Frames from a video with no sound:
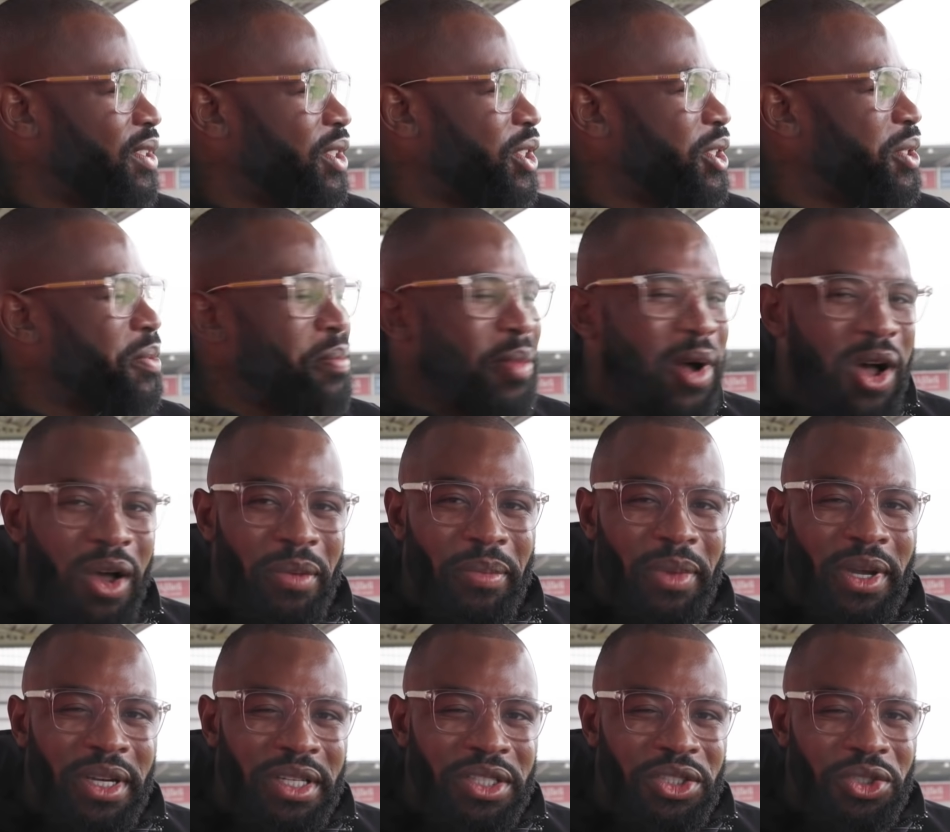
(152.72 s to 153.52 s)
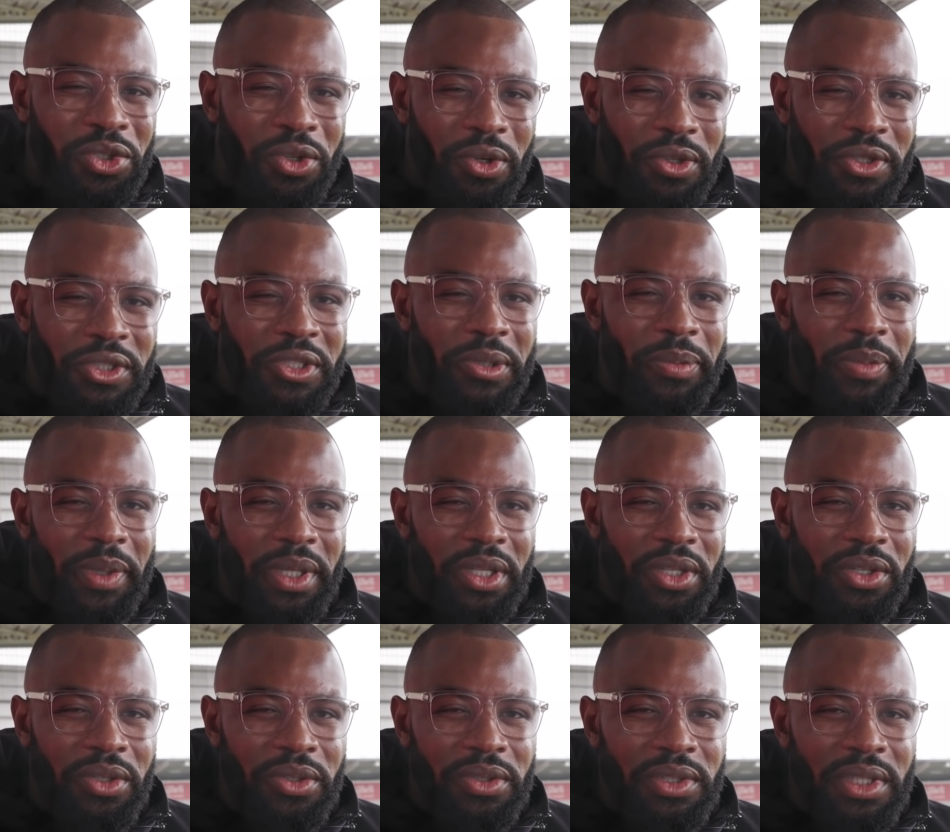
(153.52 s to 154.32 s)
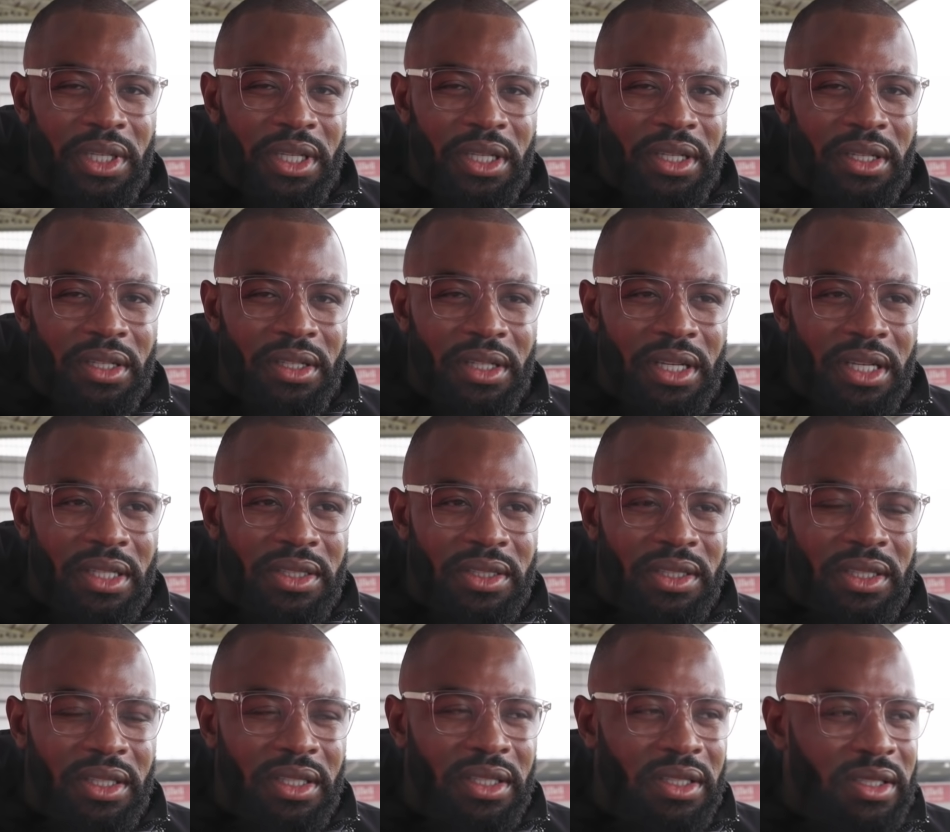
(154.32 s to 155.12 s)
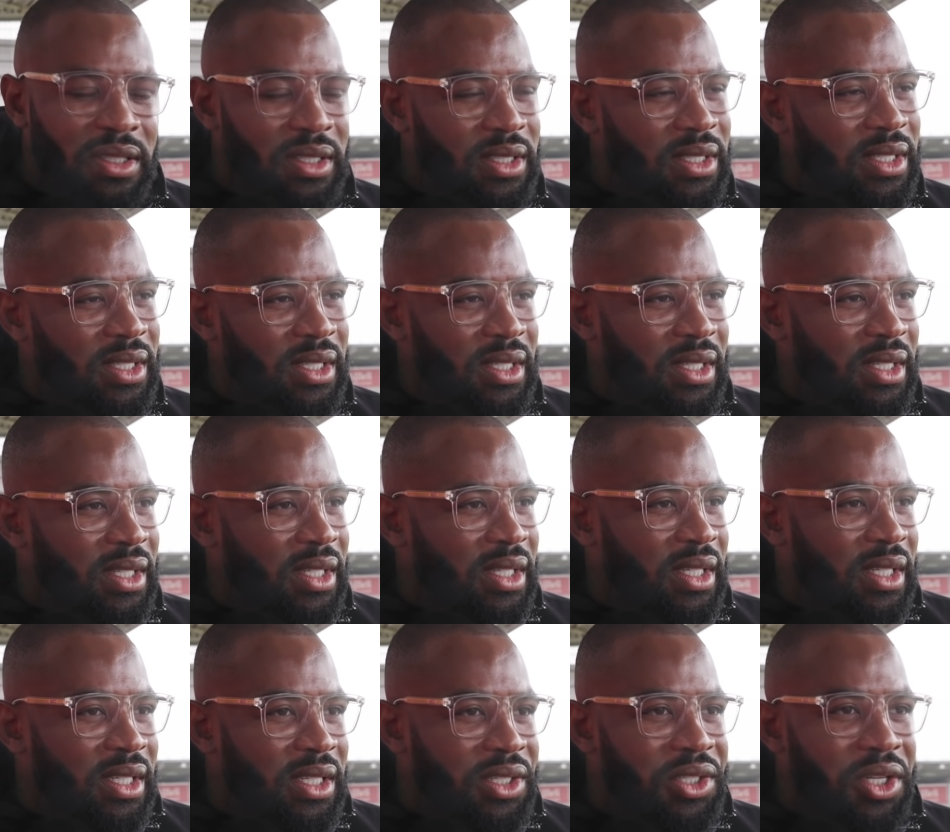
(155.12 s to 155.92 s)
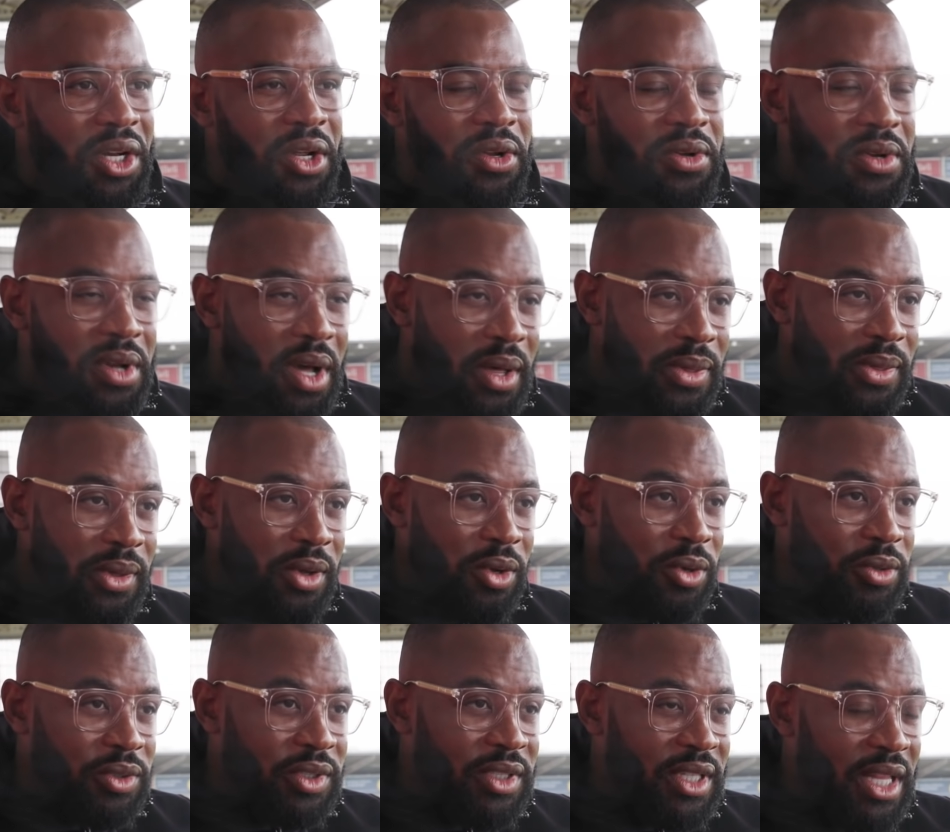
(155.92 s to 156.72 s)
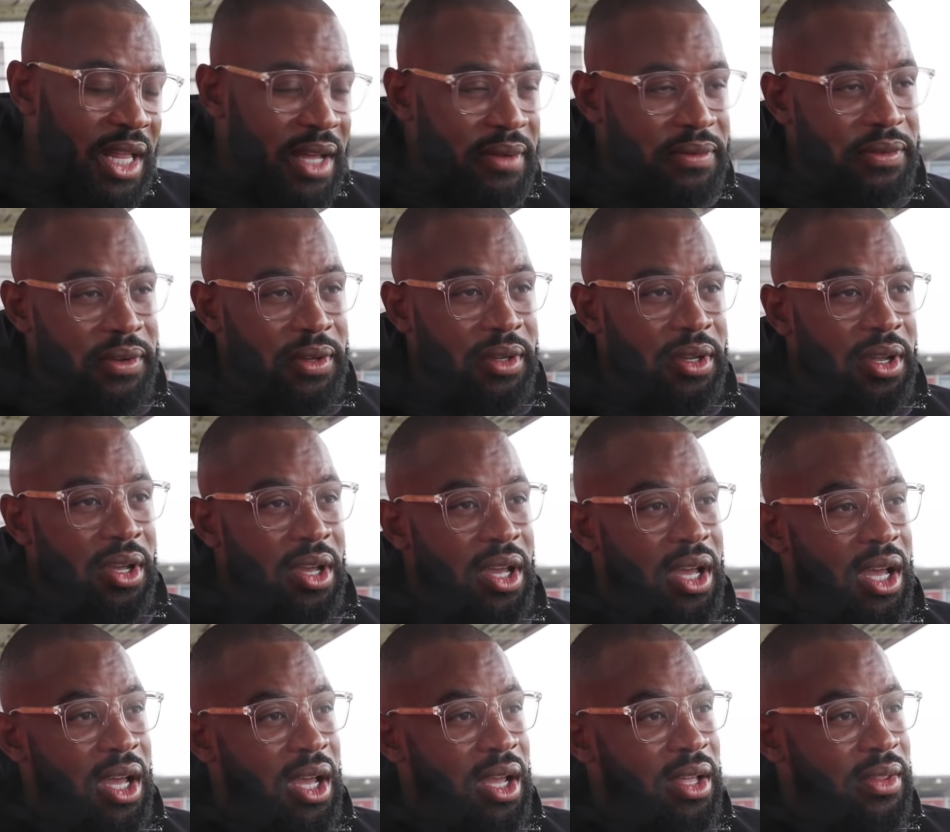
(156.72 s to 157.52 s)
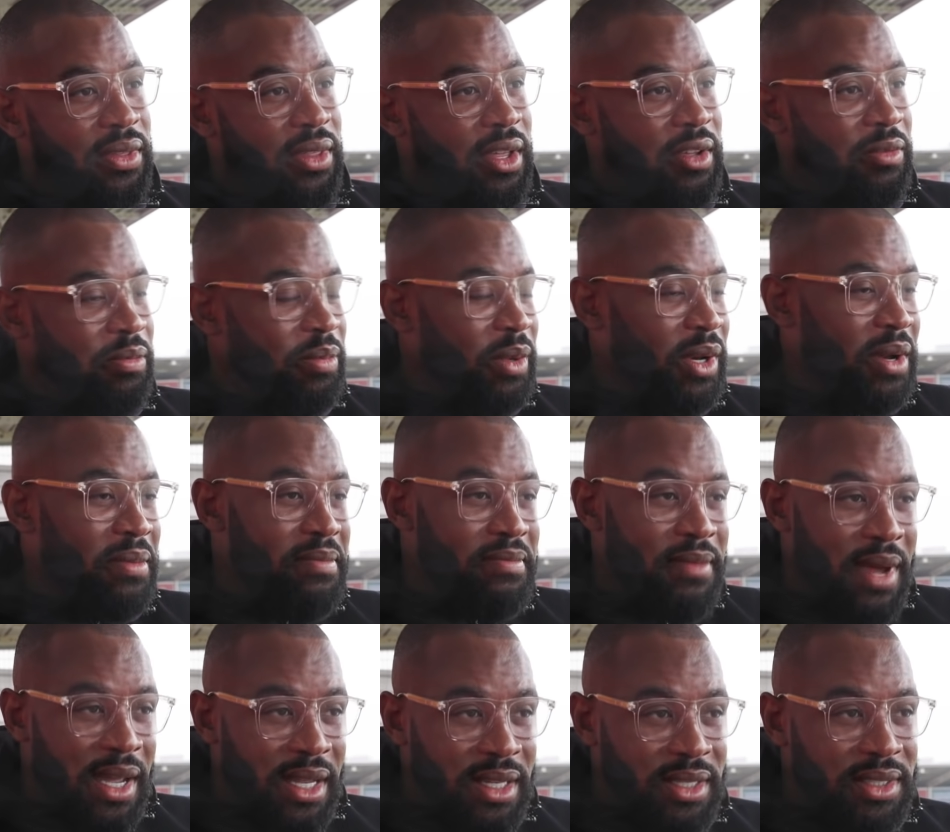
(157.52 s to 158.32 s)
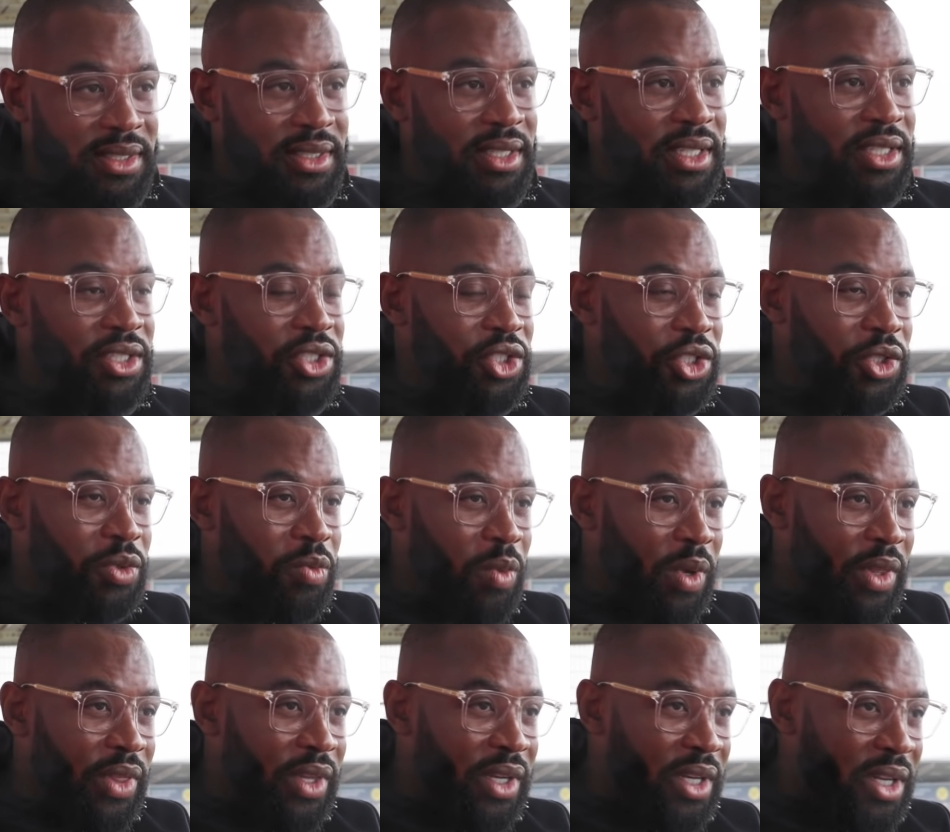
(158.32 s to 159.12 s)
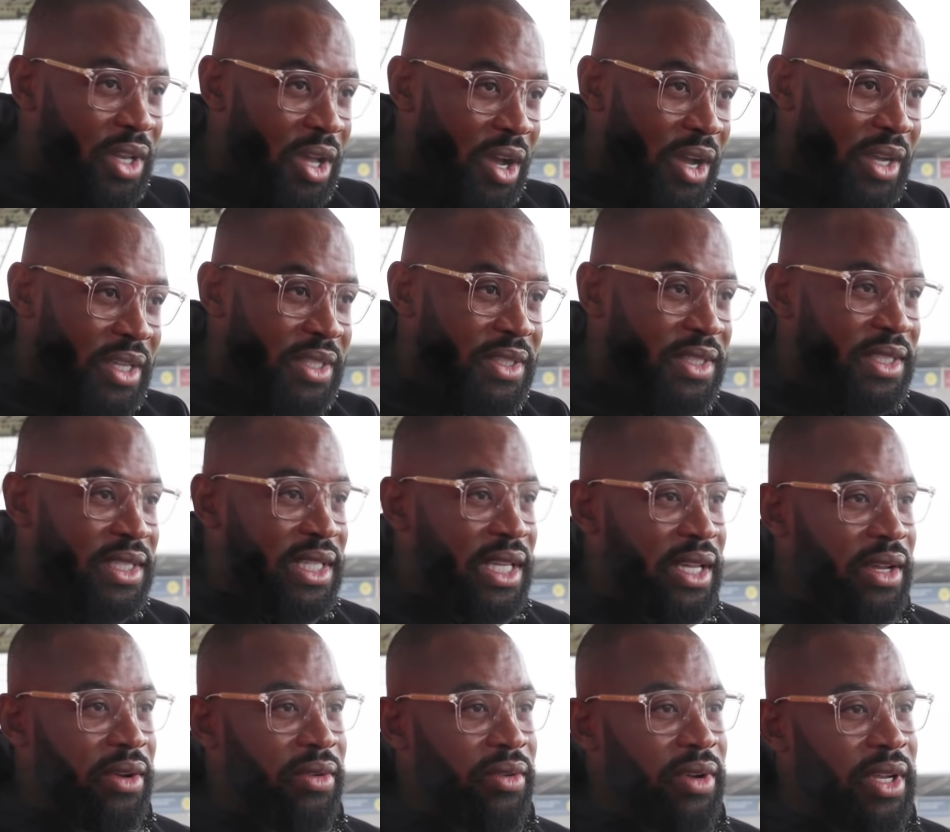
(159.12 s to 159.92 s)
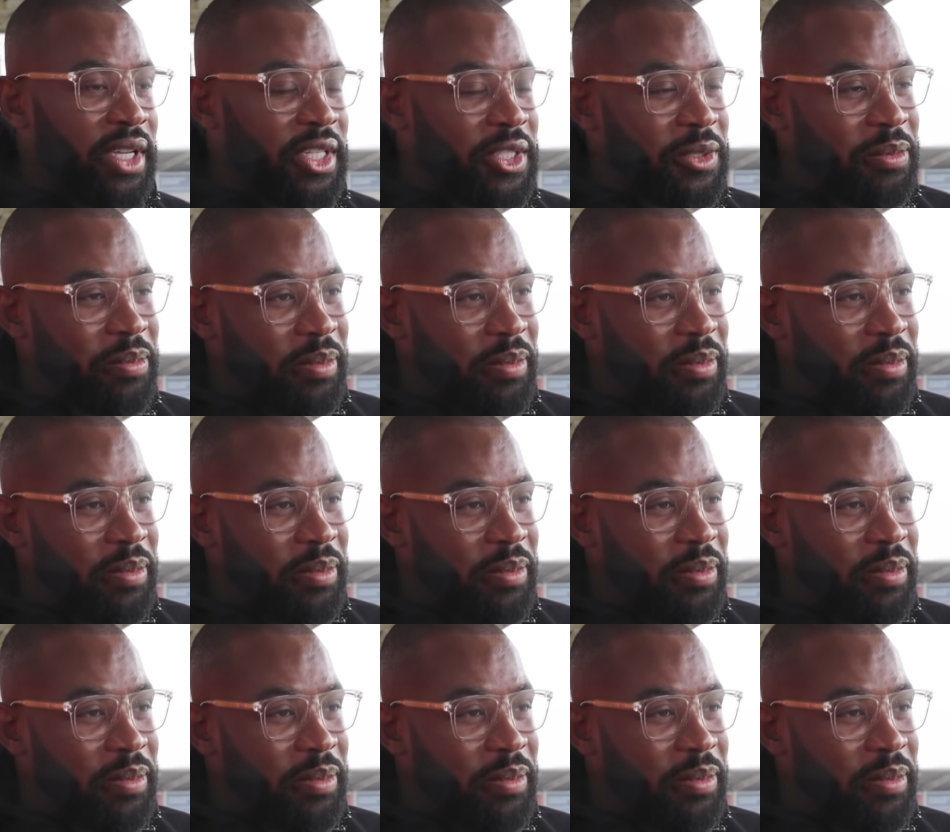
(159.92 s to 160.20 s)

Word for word: smart money's got to be New Zealand, hasn't it? You know, nothing on South Africa. They've been amazing, just won the Lions series,